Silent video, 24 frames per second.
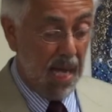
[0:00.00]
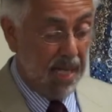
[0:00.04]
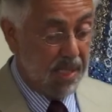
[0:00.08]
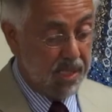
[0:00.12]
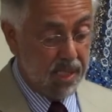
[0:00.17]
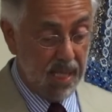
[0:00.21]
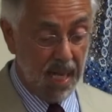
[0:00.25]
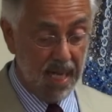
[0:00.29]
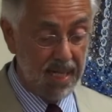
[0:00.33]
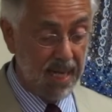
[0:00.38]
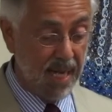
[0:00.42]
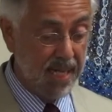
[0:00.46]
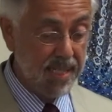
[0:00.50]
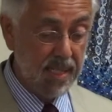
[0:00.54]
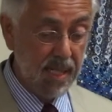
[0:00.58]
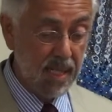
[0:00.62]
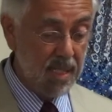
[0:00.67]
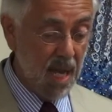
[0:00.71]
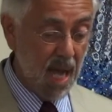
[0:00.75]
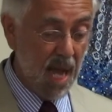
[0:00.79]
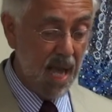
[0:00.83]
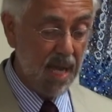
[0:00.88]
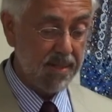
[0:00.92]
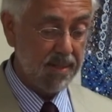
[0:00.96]
I said I
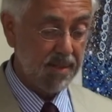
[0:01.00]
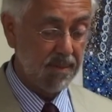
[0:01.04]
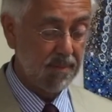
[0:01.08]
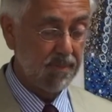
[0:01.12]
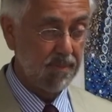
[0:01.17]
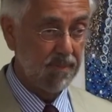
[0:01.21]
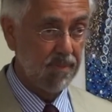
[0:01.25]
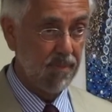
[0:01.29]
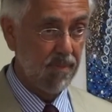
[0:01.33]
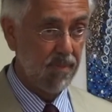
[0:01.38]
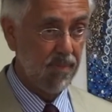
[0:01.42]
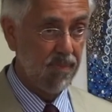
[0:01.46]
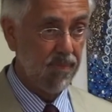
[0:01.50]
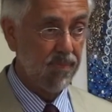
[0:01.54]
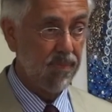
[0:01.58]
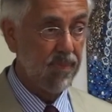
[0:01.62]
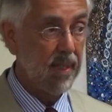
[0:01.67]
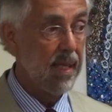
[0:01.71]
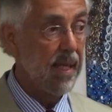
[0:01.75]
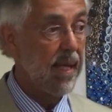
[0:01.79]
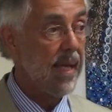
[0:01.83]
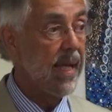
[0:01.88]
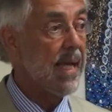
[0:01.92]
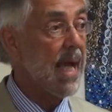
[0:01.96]
did not.
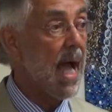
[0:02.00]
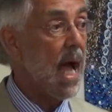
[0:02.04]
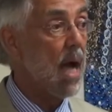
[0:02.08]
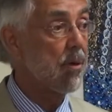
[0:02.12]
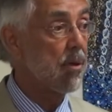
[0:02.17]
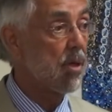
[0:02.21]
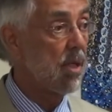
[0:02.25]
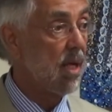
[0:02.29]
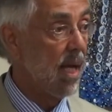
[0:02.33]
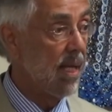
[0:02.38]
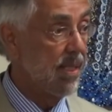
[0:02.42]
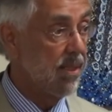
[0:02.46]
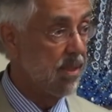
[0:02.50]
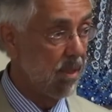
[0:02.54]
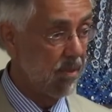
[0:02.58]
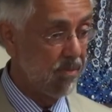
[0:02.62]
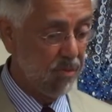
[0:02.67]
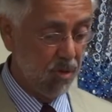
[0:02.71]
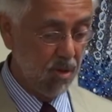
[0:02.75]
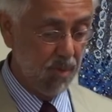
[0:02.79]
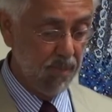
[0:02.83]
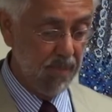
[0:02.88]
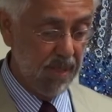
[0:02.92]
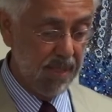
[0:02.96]
He outlined
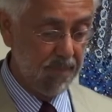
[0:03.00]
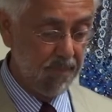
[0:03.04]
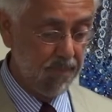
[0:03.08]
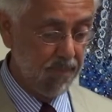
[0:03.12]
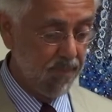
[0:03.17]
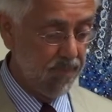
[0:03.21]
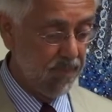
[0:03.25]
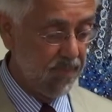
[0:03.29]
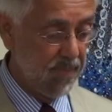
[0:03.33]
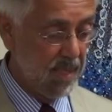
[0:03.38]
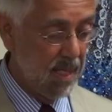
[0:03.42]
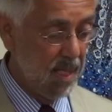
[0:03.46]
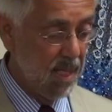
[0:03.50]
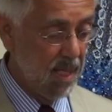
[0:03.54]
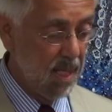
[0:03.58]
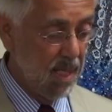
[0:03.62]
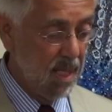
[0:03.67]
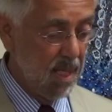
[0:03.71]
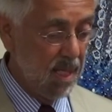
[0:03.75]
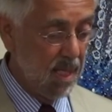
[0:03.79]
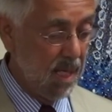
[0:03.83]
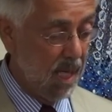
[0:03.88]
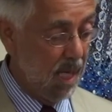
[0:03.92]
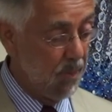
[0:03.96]
it for me.
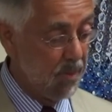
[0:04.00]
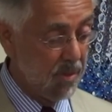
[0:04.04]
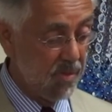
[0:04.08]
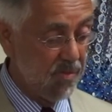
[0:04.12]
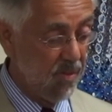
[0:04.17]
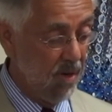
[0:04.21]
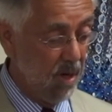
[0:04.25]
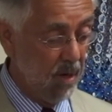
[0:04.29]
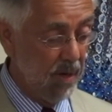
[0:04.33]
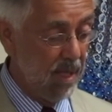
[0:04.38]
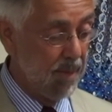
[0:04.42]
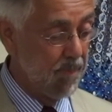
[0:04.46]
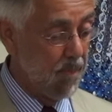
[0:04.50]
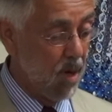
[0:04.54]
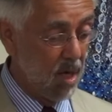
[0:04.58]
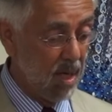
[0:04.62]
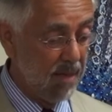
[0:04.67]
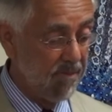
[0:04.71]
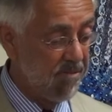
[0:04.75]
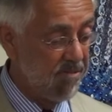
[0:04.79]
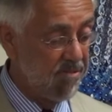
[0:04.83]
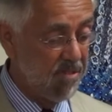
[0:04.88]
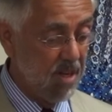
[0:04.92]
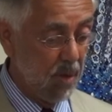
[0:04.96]
I was very,
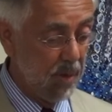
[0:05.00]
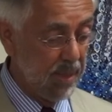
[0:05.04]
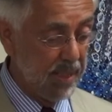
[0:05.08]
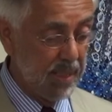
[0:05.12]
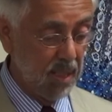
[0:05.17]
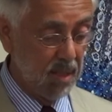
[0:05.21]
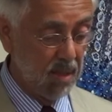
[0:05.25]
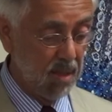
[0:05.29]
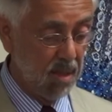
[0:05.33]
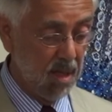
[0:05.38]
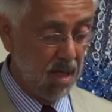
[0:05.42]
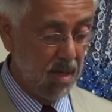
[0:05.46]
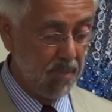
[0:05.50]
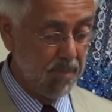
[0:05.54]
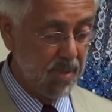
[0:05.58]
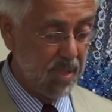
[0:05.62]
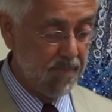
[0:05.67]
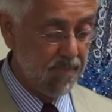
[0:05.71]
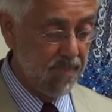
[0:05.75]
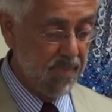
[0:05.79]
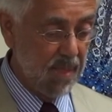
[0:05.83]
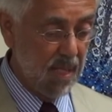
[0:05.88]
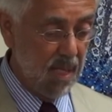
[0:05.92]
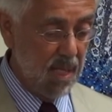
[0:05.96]
very
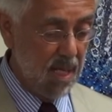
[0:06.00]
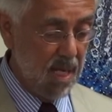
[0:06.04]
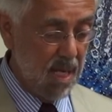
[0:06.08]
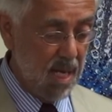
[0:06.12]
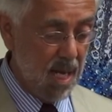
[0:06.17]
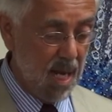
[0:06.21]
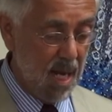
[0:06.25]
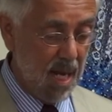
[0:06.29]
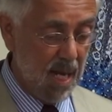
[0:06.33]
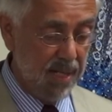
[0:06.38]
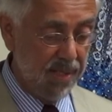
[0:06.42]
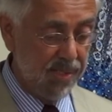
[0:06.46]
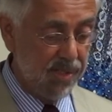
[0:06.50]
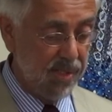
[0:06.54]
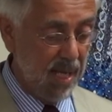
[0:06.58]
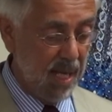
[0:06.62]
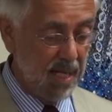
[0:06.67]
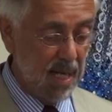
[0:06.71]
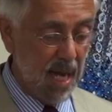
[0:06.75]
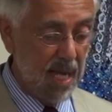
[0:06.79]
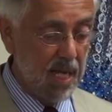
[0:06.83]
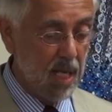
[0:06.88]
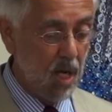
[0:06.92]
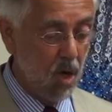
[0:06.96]
alarmed. I
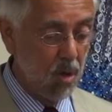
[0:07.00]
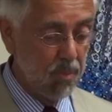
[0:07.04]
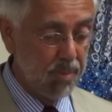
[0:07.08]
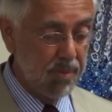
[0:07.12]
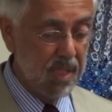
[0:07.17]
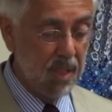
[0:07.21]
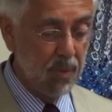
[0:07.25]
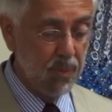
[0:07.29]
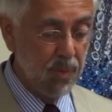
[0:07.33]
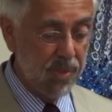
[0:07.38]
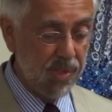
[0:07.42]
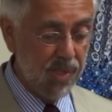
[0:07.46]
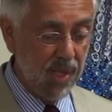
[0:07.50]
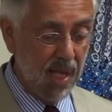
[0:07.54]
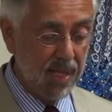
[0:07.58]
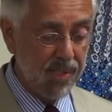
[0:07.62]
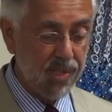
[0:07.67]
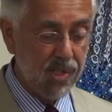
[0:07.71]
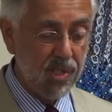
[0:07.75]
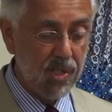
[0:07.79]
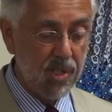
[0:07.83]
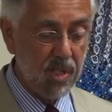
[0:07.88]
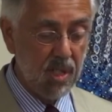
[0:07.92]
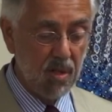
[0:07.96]
said I hoped he was
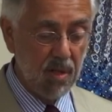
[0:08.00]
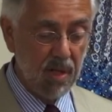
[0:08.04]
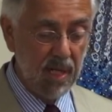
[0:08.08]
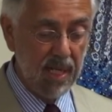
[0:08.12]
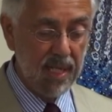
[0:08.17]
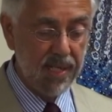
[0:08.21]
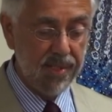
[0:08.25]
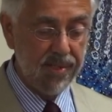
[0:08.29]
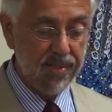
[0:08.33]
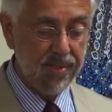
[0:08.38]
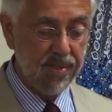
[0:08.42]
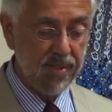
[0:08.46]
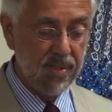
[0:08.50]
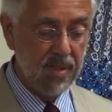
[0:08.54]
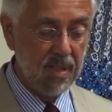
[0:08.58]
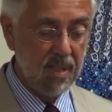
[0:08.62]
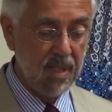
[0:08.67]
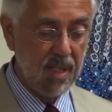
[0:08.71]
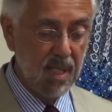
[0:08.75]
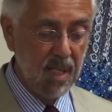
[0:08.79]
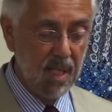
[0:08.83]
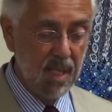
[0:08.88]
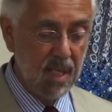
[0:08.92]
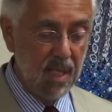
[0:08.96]
not serious.
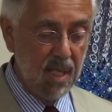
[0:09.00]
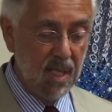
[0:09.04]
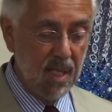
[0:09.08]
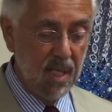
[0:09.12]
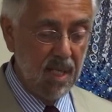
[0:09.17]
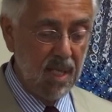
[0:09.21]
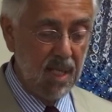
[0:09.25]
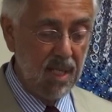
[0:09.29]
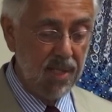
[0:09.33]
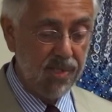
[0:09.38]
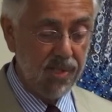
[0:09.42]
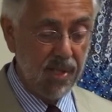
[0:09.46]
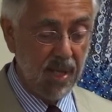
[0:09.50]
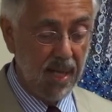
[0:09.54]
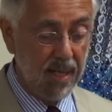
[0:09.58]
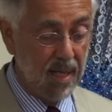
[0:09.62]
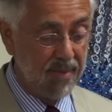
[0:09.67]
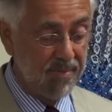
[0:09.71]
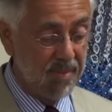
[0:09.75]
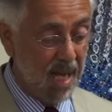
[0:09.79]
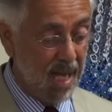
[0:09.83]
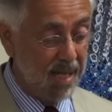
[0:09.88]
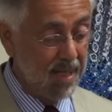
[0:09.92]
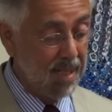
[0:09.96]
He said,
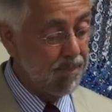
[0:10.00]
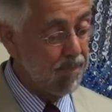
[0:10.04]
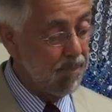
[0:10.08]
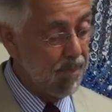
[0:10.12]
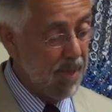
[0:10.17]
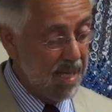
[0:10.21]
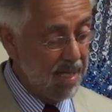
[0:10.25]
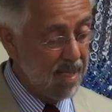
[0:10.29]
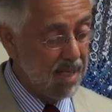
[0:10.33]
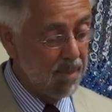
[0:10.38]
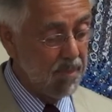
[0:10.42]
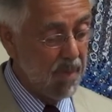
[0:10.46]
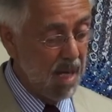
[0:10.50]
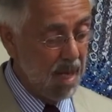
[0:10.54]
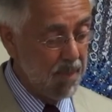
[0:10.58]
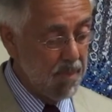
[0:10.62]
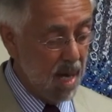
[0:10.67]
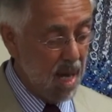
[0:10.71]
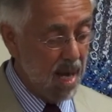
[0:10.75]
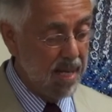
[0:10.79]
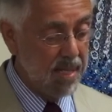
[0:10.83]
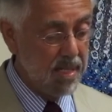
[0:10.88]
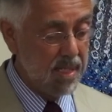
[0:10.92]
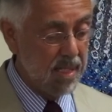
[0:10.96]
I've not made up my
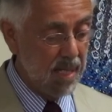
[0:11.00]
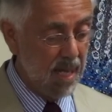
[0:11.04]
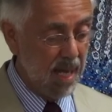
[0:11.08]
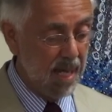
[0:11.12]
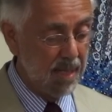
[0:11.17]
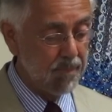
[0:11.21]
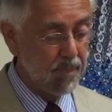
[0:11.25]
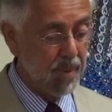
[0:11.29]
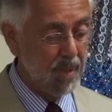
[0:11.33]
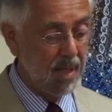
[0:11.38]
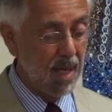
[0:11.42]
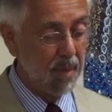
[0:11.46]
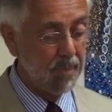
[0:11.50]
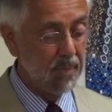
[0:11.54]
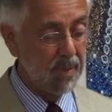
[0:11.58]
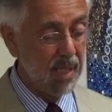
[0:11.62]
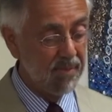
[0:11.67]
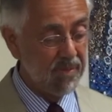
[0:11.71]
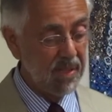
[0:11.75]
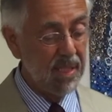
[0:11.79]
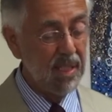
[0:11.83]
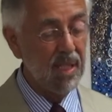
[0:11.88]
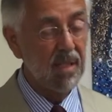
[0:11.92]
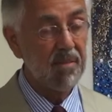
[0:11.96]
mind yet, but I'm
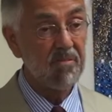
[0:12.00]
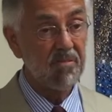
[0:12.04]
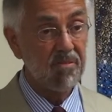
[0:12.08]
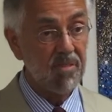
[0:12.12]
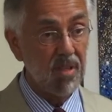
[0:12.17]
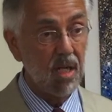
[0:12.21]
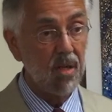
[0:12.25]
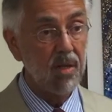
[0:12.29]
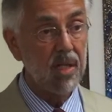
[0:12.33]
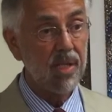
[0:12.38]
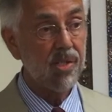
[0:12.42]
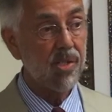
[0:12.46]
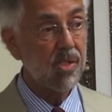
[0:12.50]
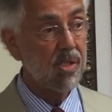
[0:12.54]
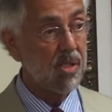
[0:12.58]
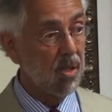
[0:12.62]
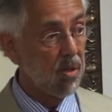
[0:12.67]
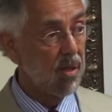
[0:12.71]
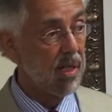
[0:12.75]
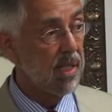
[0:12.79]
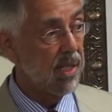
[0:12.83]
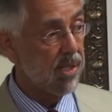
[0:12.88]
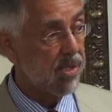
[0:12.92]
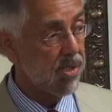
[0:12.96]
giving it very
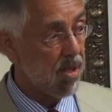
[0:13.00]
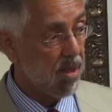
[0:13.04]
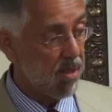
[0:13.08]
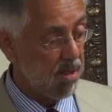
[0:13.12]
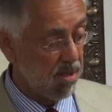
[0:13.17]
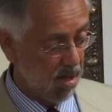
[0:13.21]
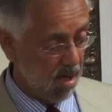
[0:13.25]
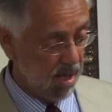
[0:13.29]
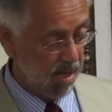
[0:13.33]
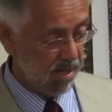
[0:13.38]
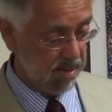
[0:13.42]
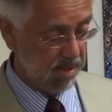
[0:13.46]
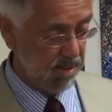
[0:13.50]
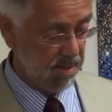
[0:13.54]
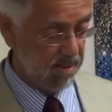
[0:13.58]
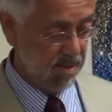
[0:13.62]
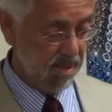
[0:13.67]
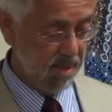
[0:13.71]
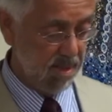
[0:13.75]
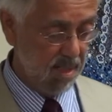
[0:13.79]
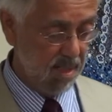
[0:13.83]
serious thought.